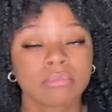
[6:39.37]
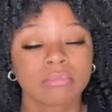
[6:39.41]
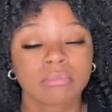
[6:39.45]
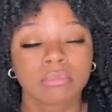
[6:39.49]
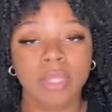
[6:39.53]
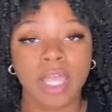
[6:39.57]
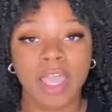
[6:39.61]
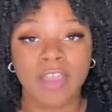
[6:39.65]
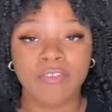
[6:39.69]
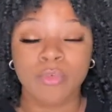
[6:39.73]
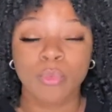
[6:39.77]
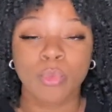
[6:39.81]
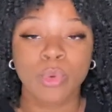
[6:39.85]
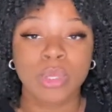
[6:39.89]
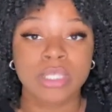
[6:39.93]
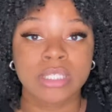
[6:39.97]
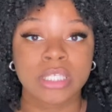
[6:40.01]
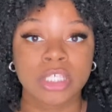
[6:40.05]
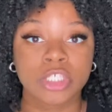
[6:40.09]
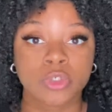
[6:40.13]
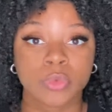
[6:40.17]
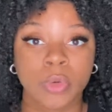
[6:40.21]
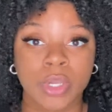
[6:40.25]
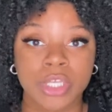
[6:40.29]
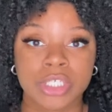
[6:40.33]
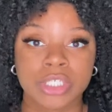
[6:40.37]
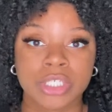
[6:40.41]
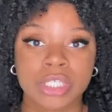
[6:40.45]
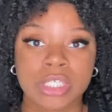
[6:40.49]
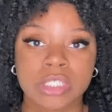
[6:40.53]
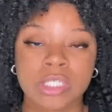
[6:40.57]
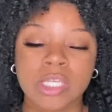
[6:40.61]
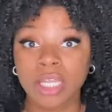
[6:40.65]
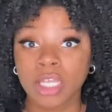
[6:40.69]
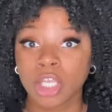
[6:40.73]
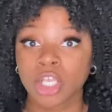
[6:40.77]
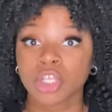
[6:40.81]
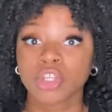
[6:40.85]
everyone's situation is
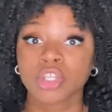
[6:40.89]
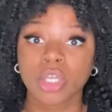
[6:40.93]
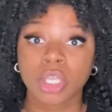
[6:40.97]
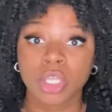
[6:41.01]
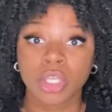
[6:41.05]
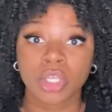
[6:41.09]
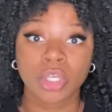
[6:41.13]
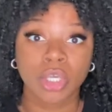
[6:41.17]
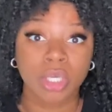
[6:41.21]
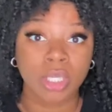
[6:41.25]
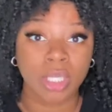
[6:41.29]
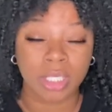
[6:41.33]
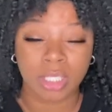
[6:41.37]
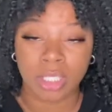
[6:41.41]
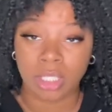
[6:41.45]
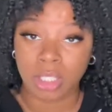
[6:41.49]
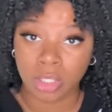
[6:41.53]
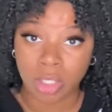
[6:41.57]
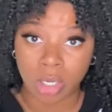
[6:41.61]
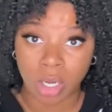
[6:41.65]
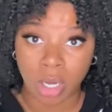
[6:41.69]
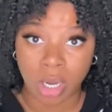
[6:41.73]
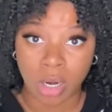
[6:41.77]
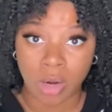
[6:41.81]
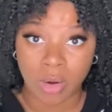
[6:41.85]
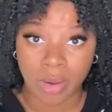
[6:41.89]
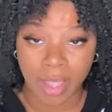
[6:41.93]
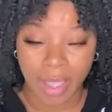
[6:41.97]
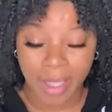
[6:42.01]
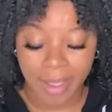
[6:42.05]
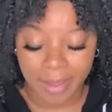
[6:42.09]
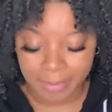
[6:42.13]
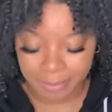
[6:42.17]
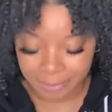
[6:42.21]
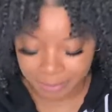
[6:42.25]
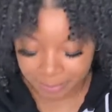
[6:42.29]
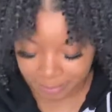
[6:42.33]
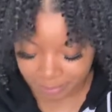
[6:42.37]
different. You're going to need a car, okay?